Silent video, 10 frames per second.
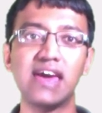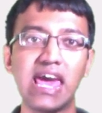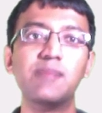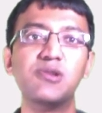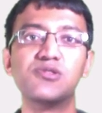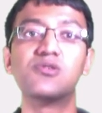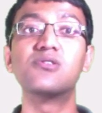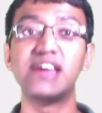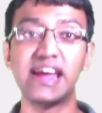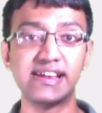able to
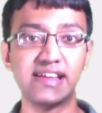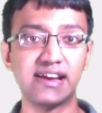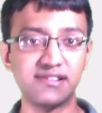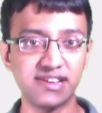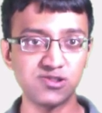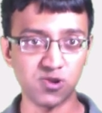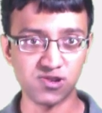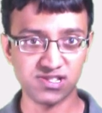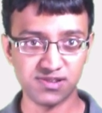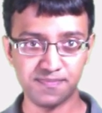create that
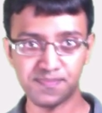resource.